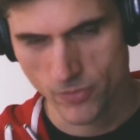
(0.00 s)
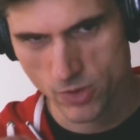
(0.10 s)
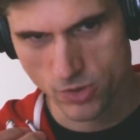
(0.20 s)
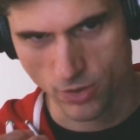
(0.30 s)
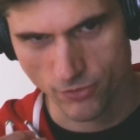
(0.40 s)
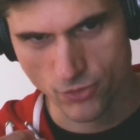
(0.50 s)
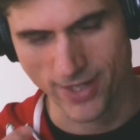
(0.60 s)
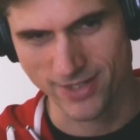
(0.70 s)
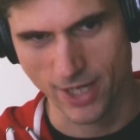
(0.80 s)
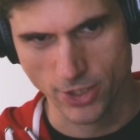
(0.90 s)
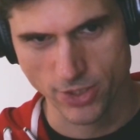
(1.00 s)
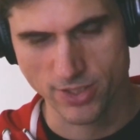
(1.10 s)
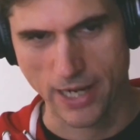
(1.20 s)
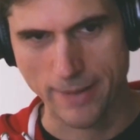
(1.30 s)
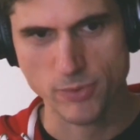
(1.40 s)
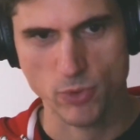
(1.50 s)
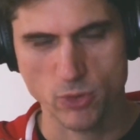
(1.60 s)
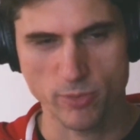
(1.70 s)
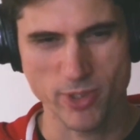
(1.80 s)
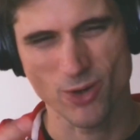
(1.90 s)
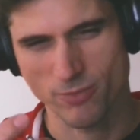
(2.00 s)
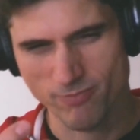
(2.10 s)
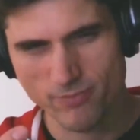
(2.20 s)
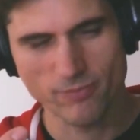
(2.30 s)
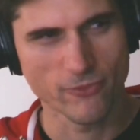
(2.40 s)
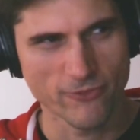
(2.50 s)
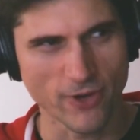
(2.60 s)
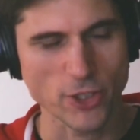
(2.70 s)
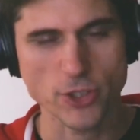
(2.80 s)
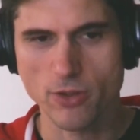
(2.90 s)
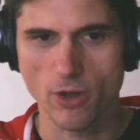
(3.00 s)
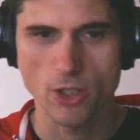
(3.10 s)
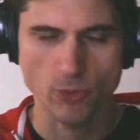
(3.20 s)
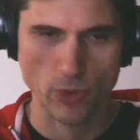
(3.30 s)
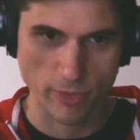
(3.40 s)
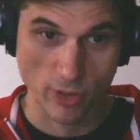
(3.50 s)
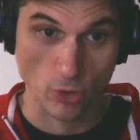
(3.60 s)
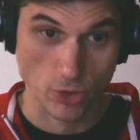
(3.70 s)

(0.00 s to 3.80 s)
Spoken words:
sort of transaction types, which would be, or function calls, which would go